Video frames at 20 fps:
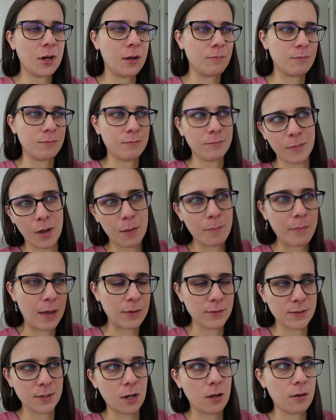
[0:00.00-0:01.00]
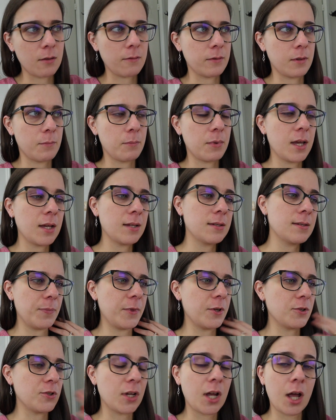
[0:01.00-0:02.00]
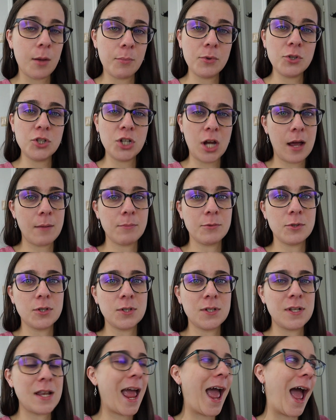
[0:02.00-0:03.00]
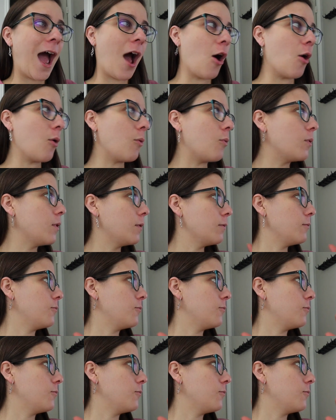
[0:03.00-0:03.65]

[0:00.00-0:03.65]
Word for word: I'm, I'm bouncing all over the place. There's a couple chapters now,